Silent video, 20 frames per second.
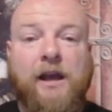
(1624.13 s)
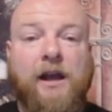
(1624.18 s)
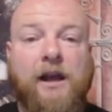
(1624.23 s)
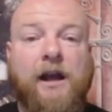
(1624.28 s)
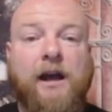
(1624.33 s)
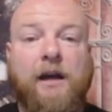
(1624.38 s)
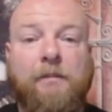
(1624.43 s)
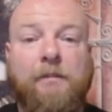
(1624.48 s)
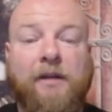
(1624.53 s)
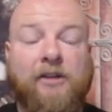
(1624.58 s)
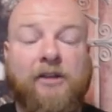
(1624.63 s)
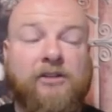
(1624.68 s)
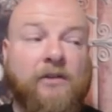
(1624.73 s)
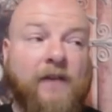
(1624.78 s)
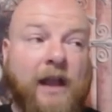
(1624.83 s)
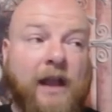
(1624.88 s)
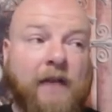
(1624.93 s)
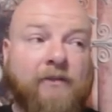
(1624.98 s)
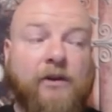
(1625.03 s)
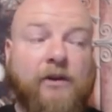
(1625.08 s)
Uh, because if
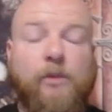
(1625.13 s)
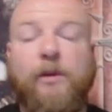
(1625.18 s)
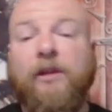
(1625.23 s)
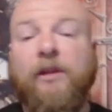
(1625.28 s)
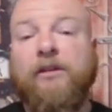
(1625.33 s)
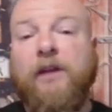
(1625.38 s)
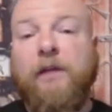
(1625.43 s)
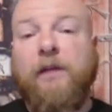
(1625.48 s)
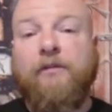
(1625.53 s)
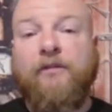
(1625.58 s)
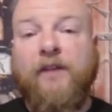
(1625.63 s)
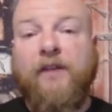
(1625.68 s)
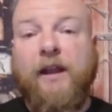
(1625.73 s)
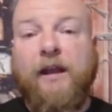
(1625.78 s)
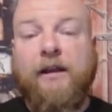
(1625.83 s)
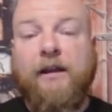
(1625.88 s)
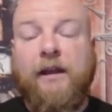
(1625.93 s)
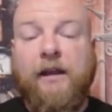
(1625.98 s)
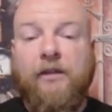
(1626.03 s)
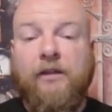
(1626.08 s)
every Wheel of Time
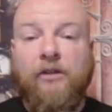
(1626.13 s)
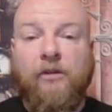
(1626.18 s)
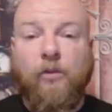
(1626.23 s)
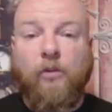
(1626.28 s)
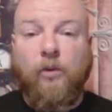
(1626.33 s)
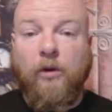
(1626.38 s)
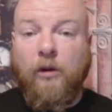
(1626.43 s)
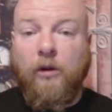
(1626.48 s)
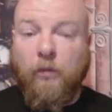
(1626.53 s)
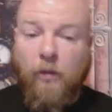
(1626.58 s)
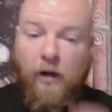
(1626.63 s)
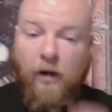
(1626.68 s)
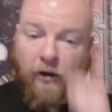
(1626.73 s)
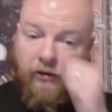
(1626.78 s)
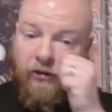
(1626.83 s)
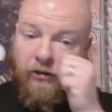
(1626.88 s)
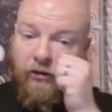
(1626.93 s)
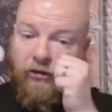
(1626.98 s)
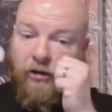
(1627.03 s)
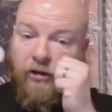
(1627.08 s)
fan in the world
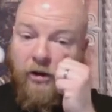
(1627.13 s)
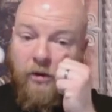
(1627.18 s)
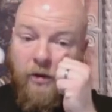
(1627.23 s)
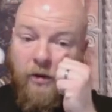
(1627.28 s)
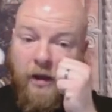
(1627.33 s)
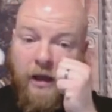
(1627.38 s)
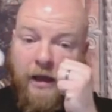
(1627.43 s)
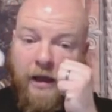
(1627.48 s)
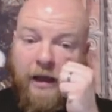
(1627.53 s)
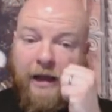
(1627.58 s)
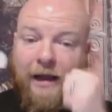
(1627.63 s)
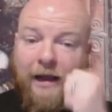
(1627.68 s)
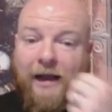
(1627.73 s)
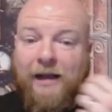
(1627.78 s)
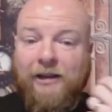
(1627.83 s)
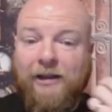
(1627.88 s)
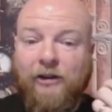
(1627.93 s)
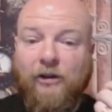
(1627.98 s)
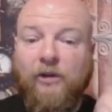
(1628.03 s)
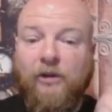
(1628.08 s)
watched the show,
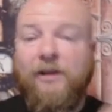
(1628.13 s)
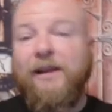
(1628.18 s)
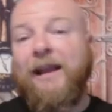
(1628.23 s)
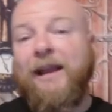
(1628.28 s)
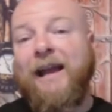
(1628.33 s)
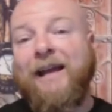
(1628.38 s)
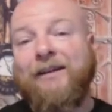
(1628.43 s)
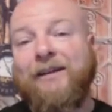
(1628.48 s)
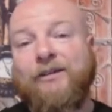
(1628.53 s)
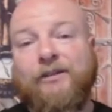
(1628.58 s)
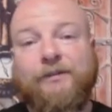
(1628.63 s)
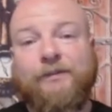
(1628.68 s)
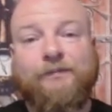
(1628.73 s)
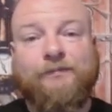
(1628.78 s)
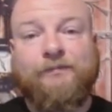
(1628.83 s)
uh, you're looking at